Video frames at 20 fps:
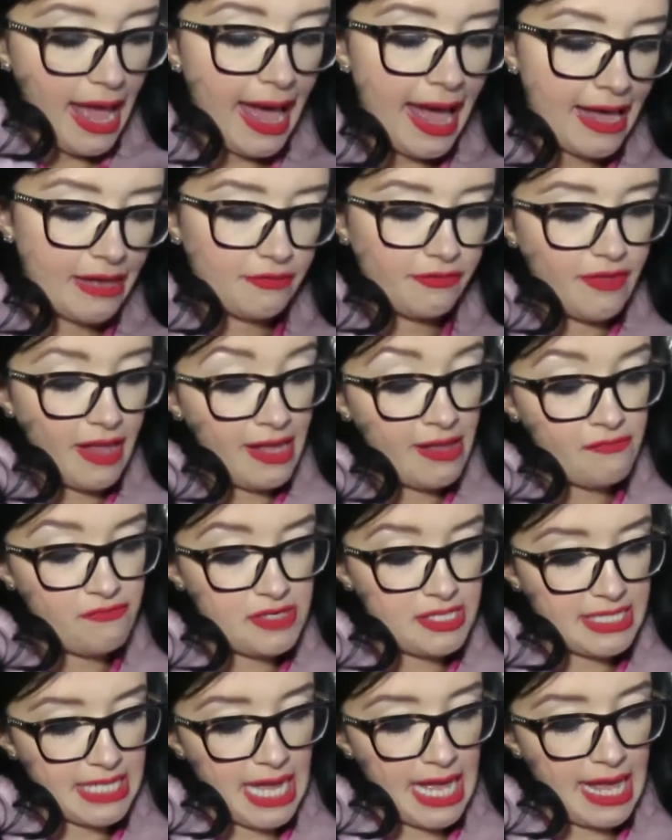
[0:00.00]
And for
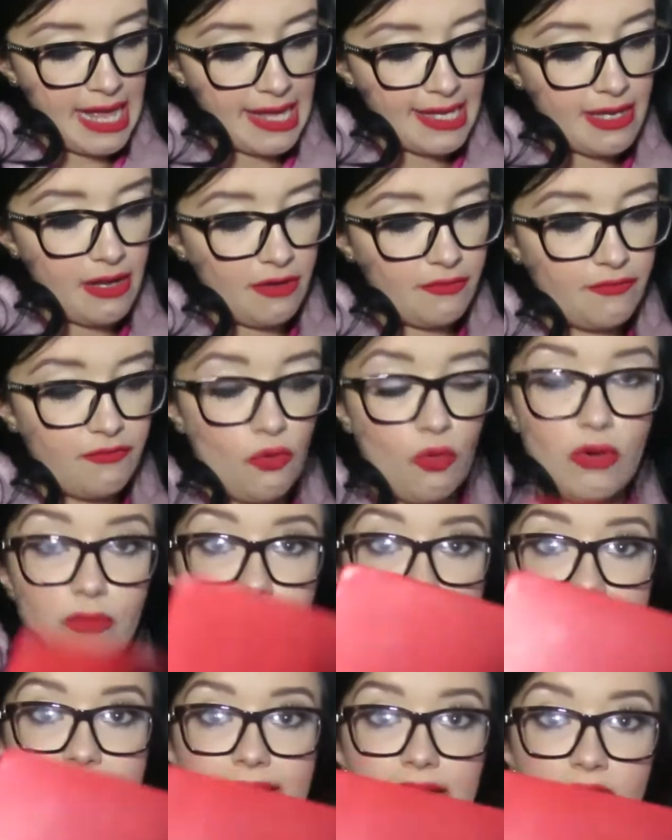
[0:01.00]
everyday, I've fallen
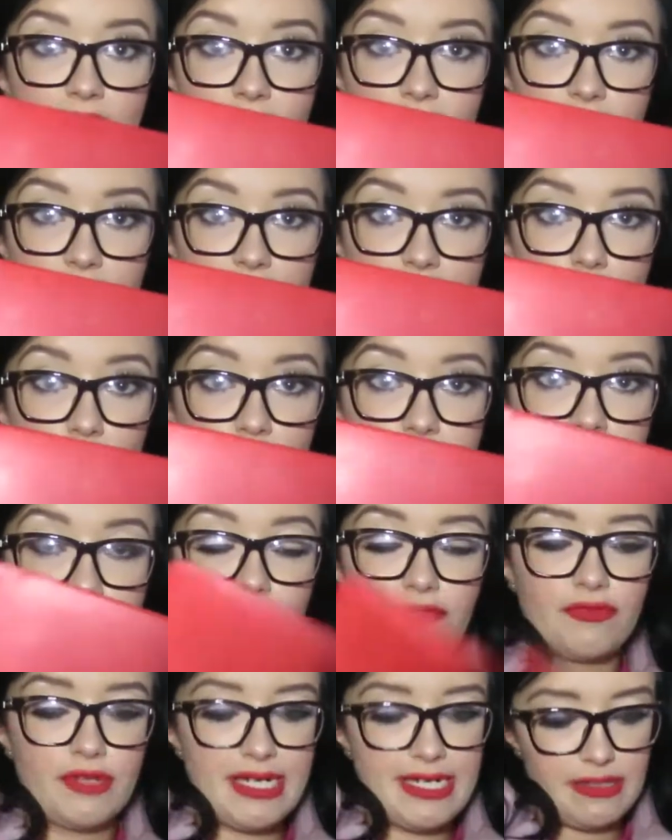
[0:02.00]
back in love again with the
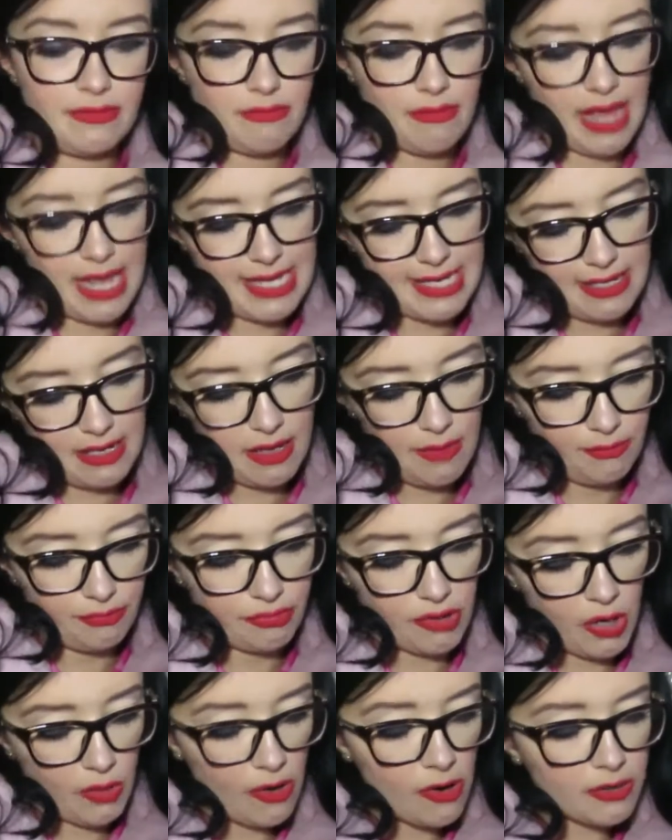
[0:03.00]
Freedom Makeup
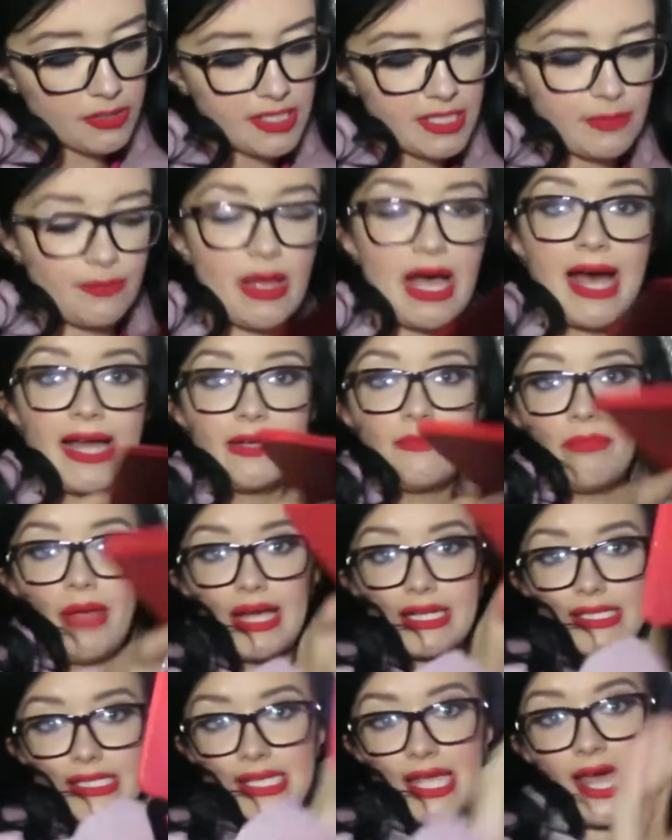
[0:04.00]
Pro Artist Pad in
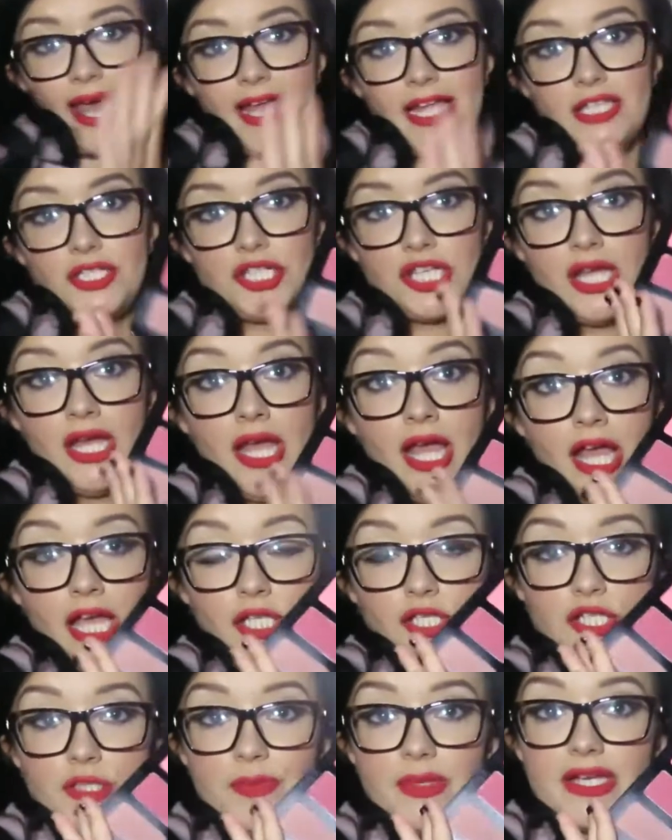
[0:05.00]
Backstage,
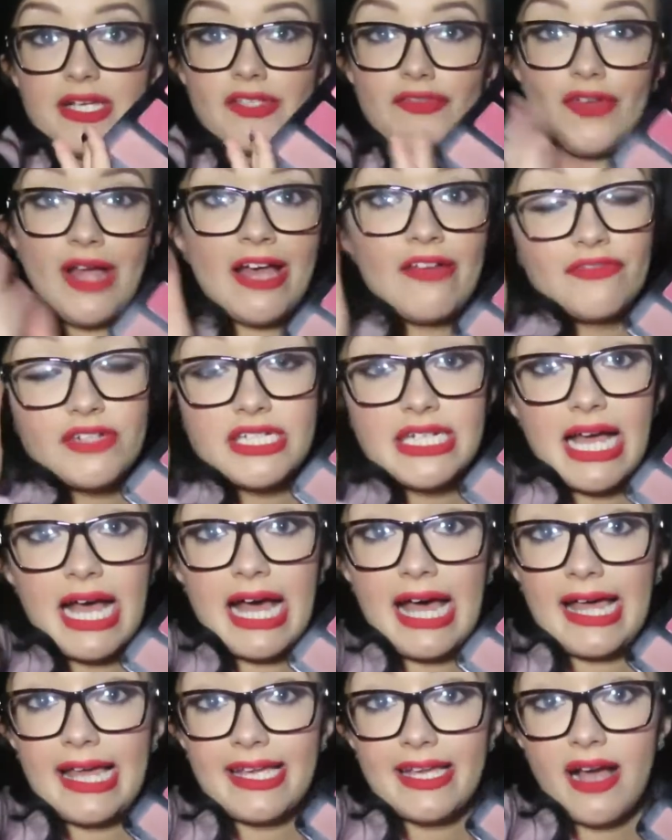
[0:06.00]
just because for
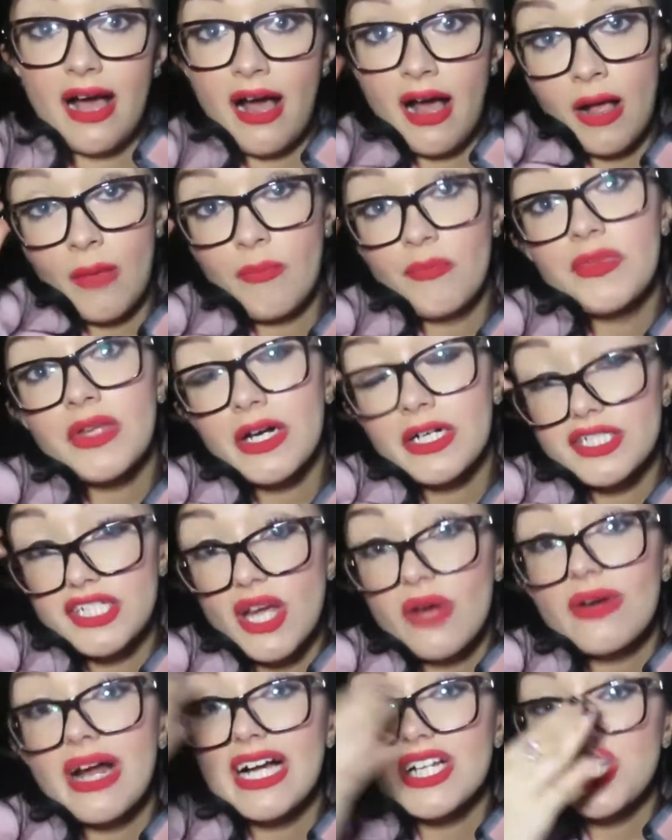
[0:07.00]
everyday, I
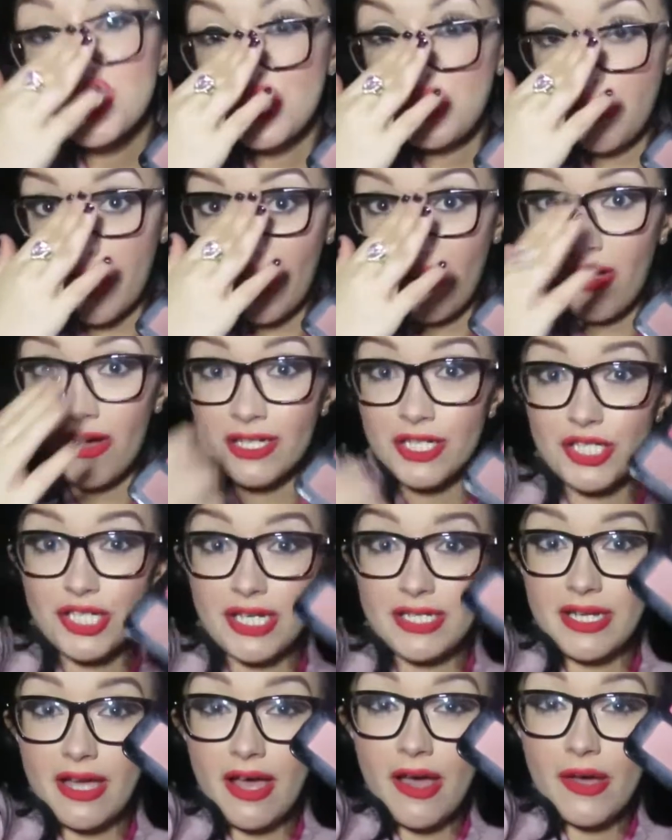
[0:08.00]
don't actually wear
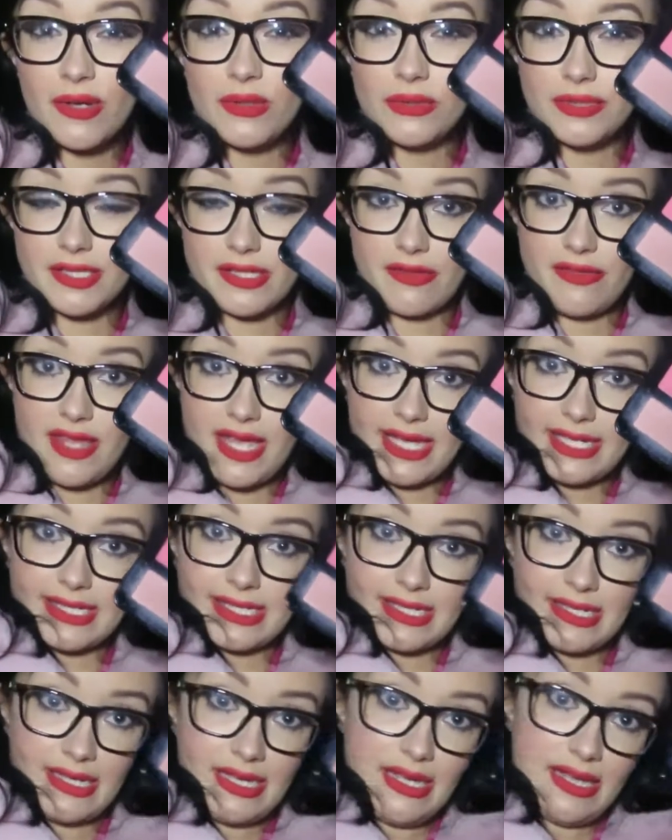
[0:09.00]
eyeshadow out, so
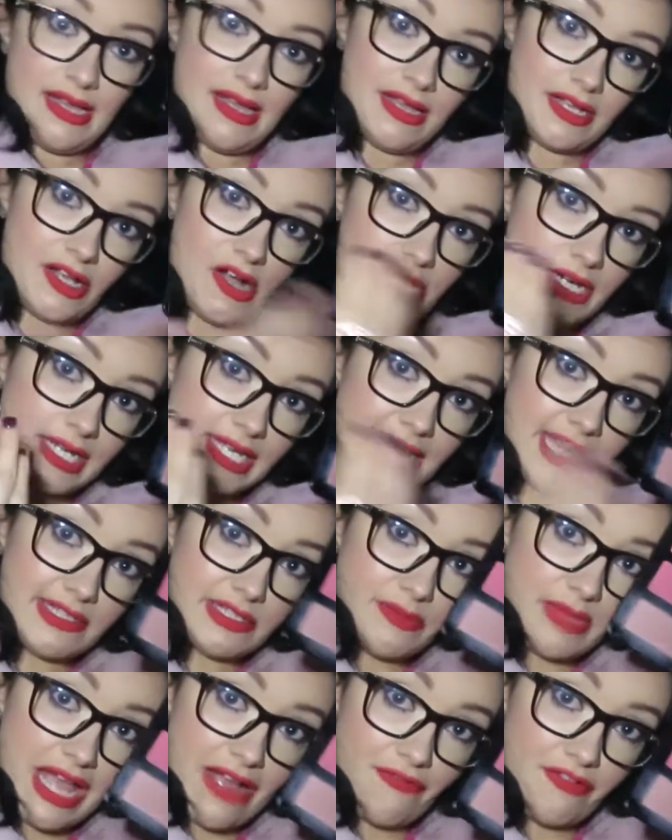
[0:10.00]
this kind of
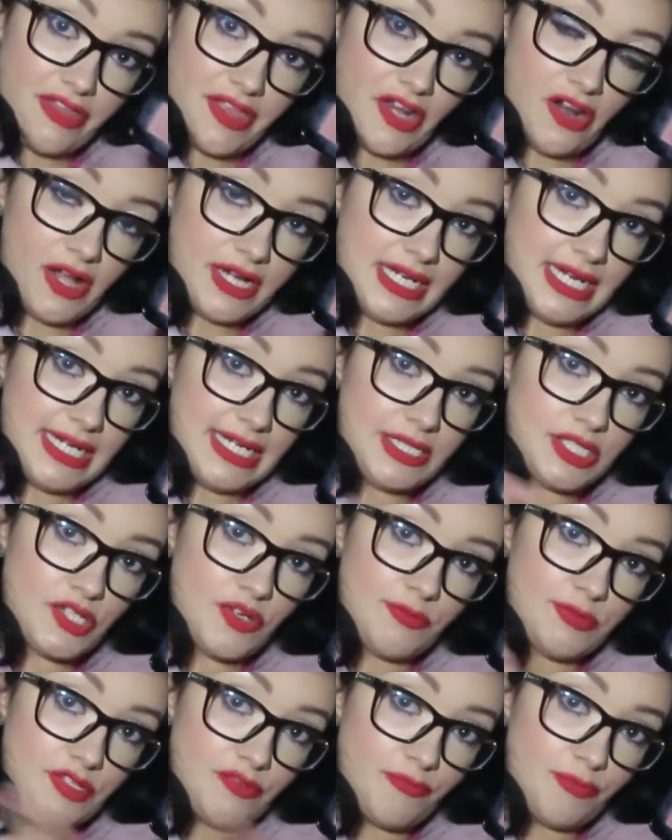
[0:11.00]
gives me everything I need in
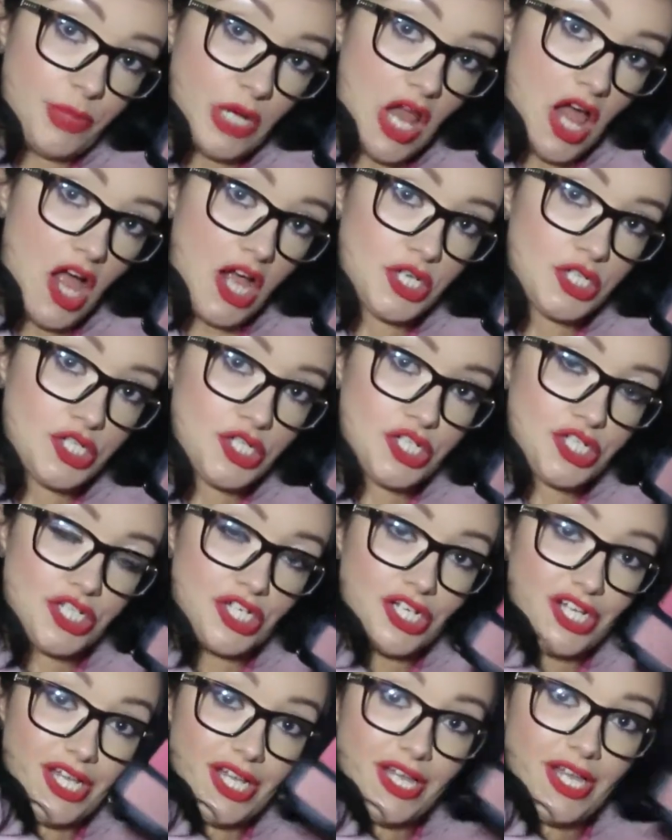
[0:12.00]
terms of blush
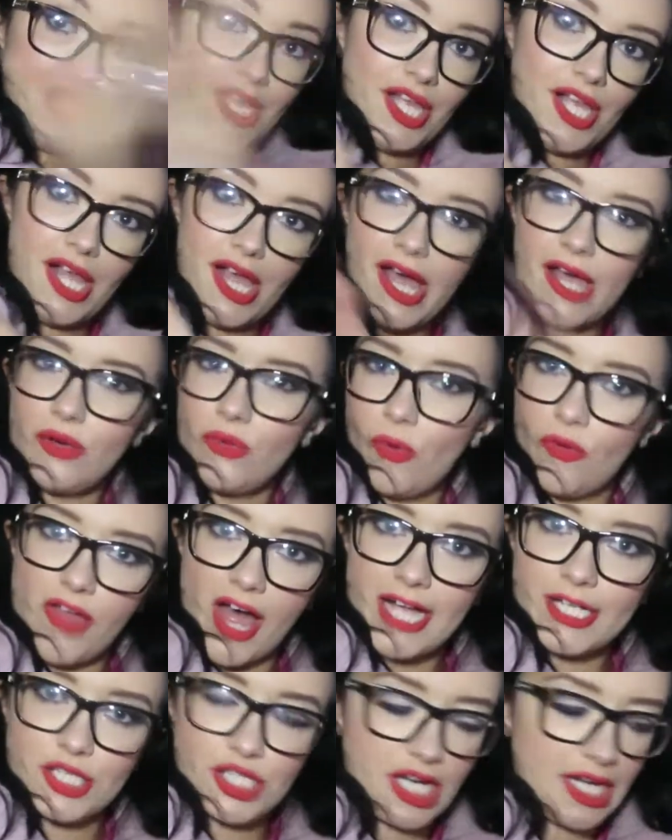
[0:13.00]
and all
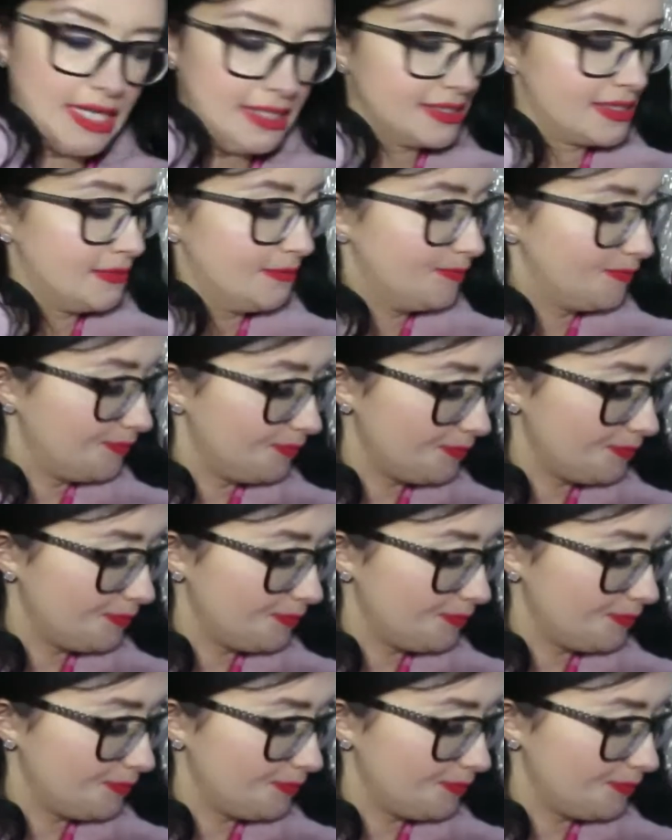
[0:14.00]
that jazz.